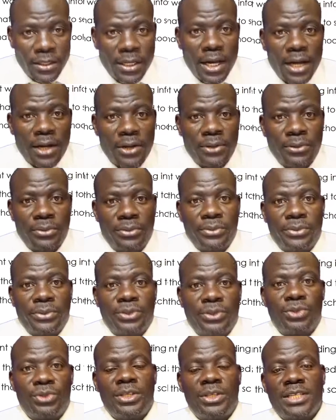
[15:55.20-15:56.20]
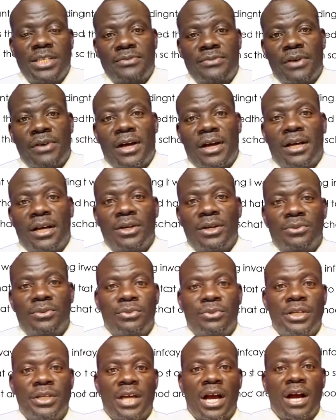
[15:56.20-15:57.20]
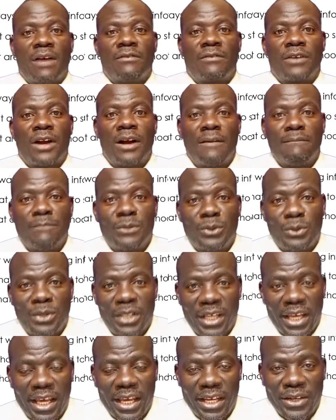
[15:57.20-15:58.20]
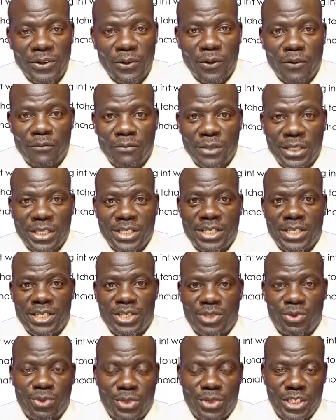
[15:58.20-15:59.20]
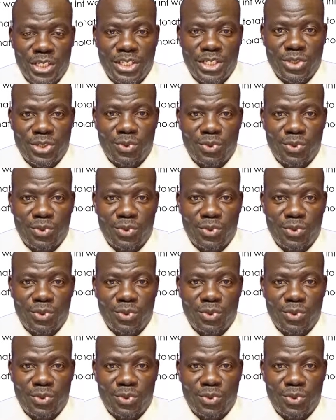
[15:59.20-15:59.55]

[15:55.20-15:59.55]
Now, to this far, we have come to the end of this unit